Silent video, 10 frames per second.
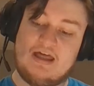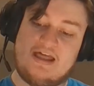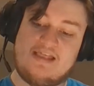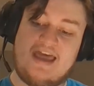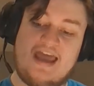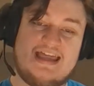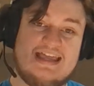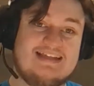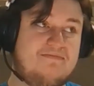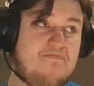and that
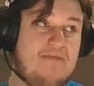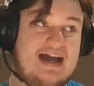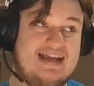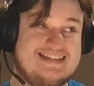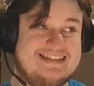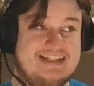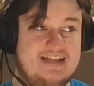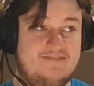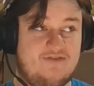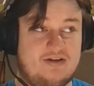is my
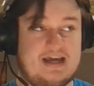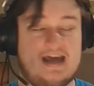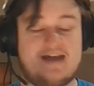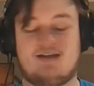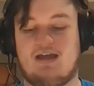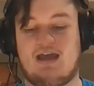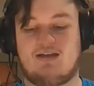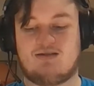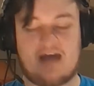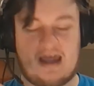Sliver deck.
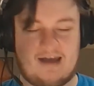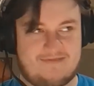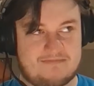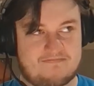And I have it